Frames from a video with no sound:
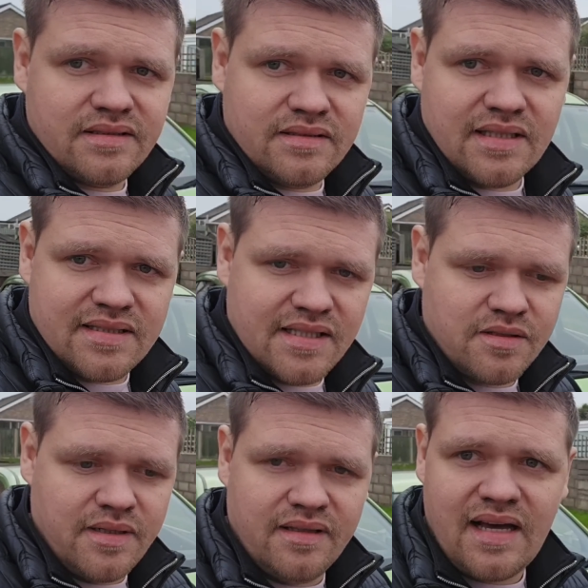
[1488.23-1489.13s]
this
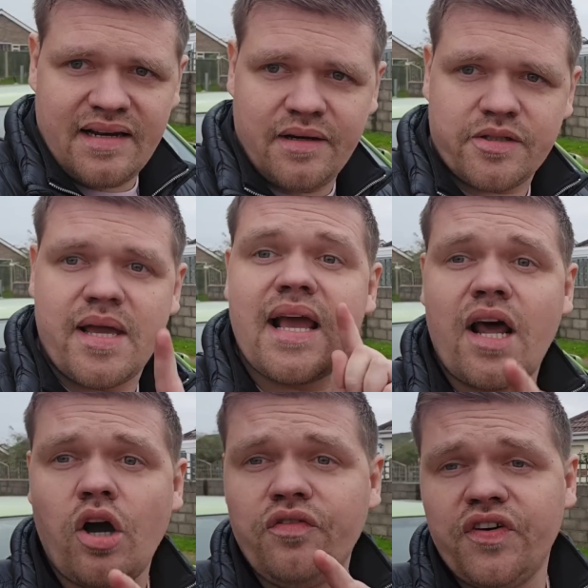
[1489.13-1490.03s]
week, that next week, and
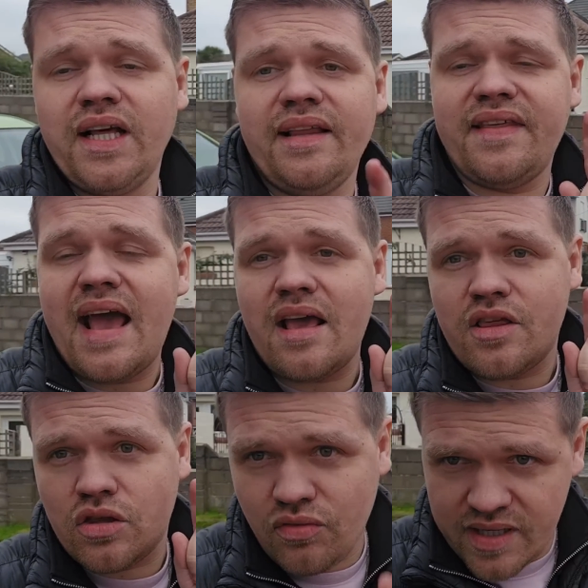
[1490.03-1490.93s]
hopefully the
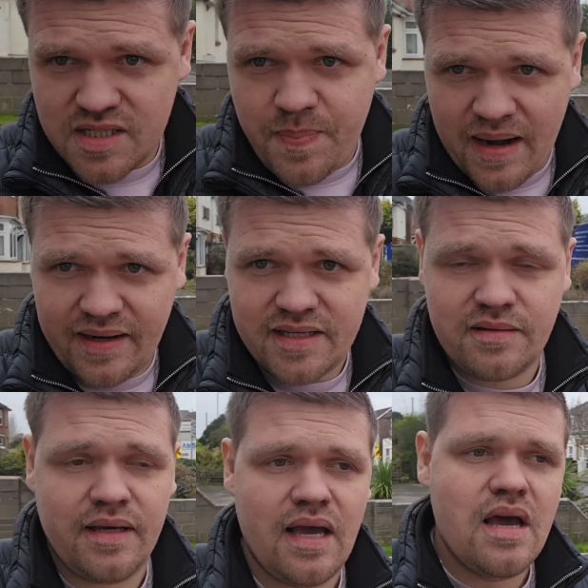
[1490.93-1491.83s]
A3 is back next week.